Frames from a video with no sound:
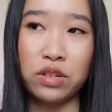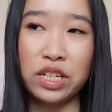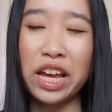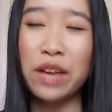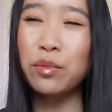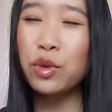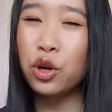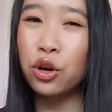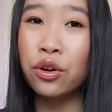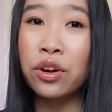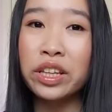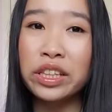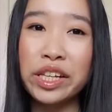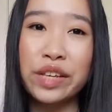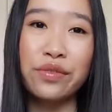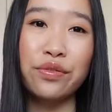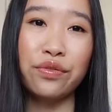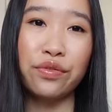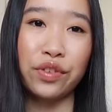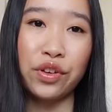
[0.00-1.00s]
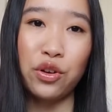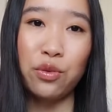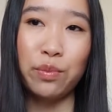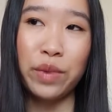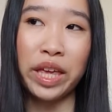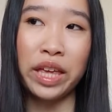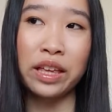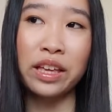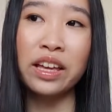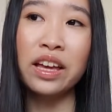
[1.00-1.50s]
I'm currently
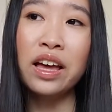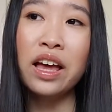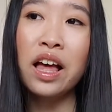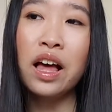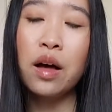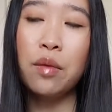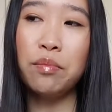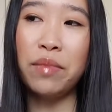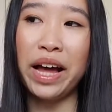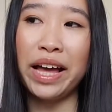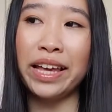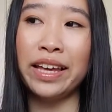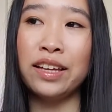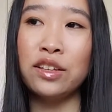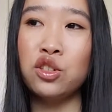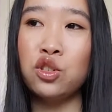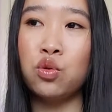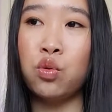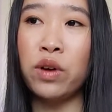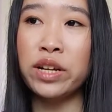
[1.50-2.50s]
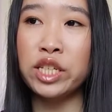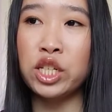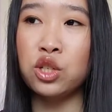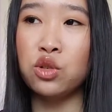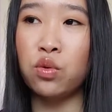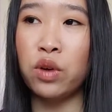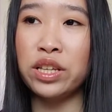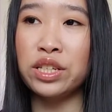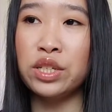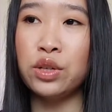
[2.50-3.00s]
filming my
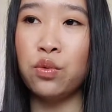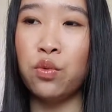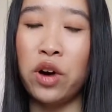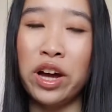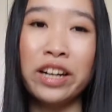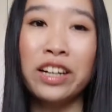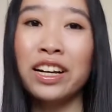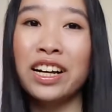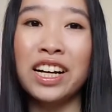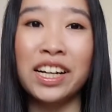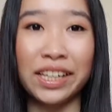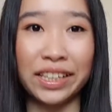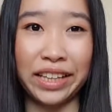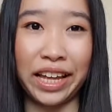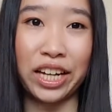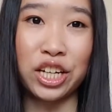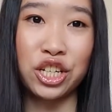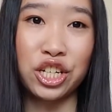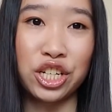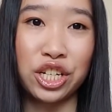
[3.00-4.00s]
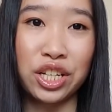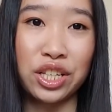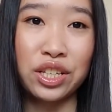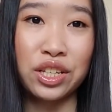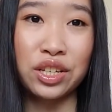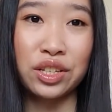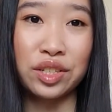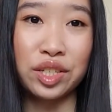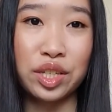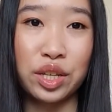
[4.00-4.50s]
2021 collection
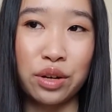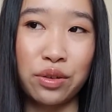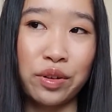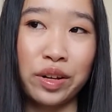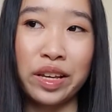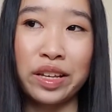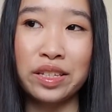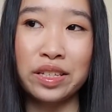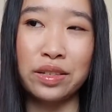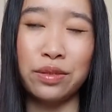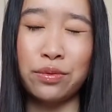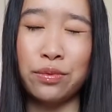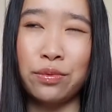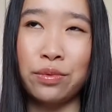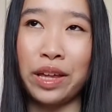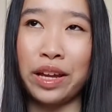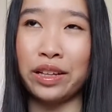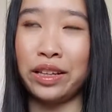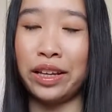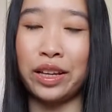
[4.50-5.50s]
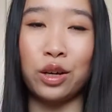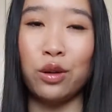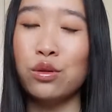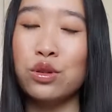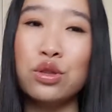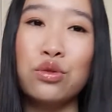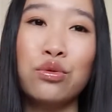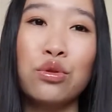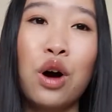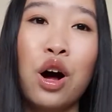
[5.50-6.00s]
series that goes
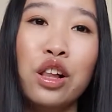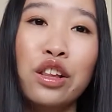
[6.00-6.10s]
through all